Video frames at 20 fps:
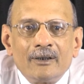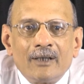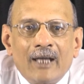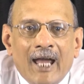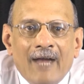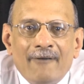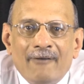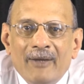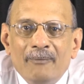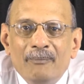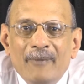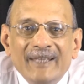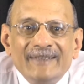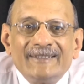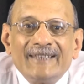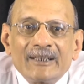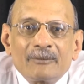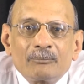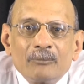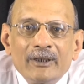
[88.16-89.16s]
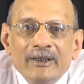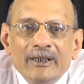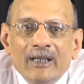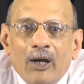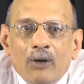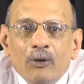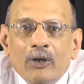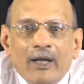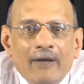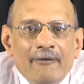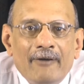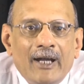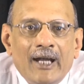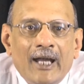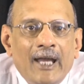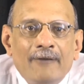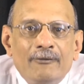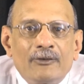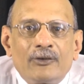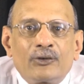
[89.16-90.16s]
have I made that money? I
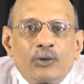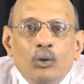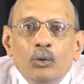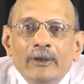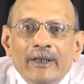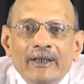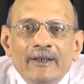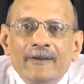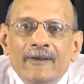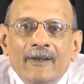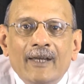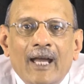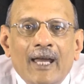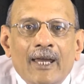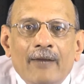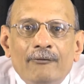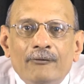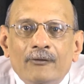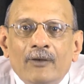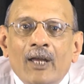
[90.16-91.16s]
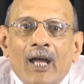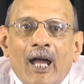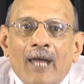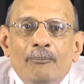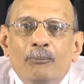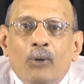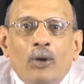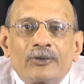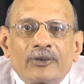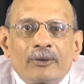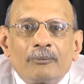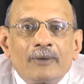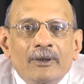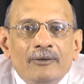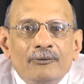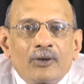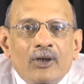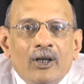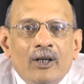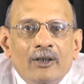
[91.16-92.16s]
haven't sold anything. I bought something
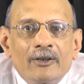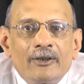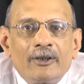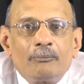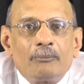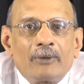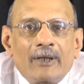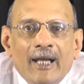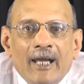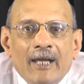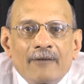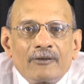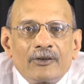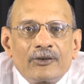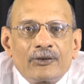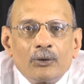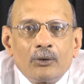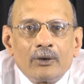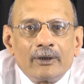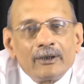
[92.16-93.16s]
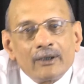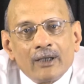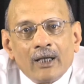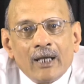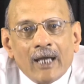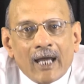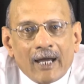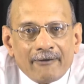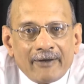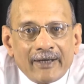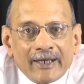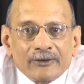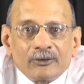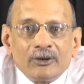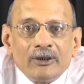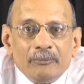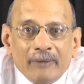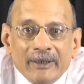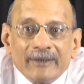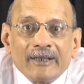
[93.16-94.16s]
for 100, but I haven't sold it. Have I
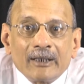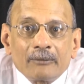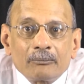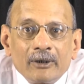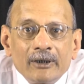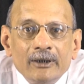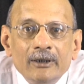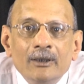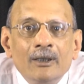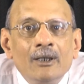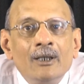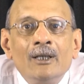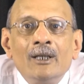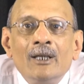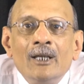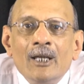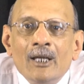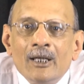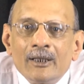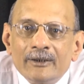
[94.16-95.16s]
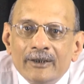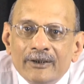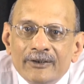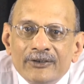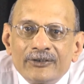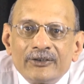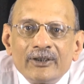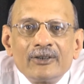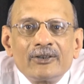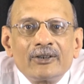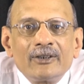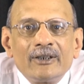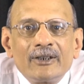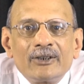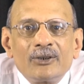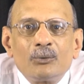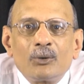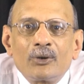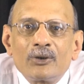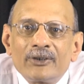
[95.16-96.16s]
actually made that money? The distinction that
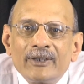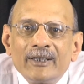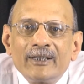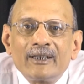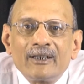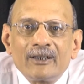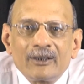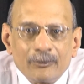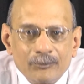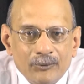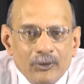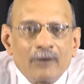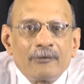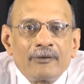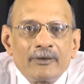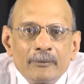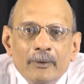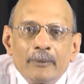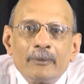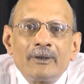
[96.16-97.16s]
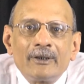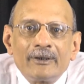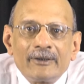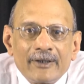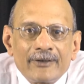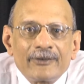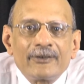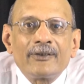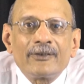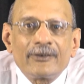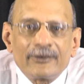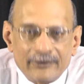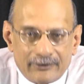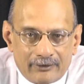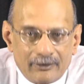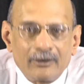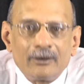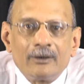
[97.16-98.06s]
you want to think in terms of, and we will address this